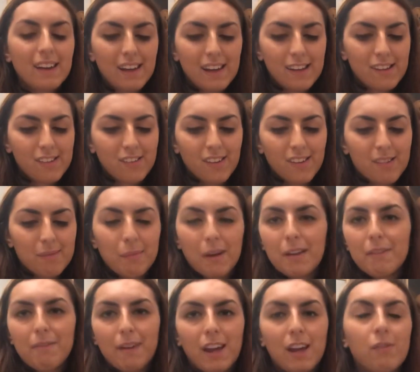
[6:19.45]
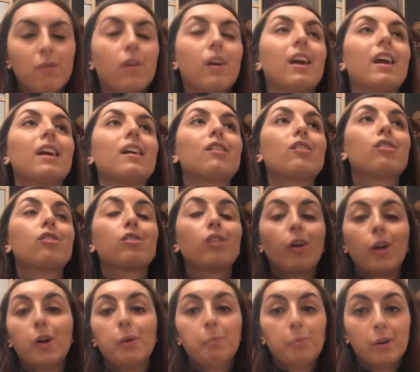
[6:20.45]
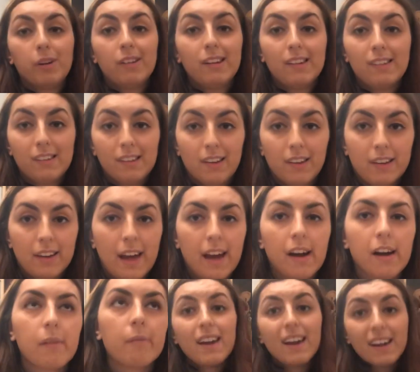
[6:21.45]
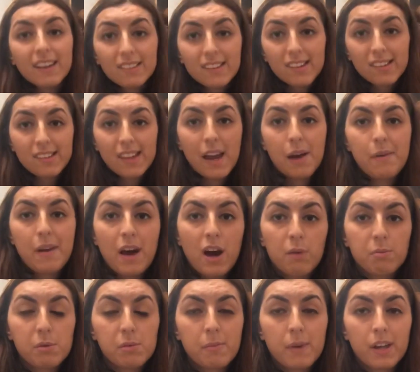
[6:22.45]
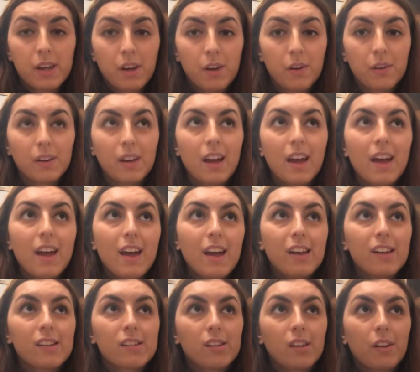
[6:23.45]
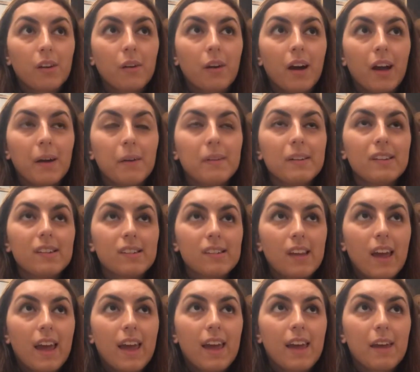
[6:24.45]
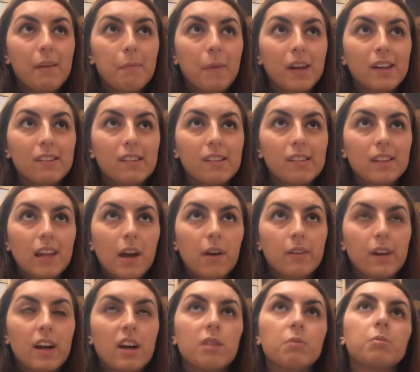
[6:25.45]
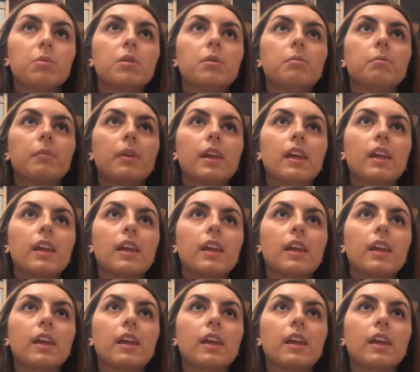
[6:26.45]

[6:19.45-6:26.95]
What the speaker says: It's just my favourite. It is so pretty to look at. A discount album I own. So I would say my discount album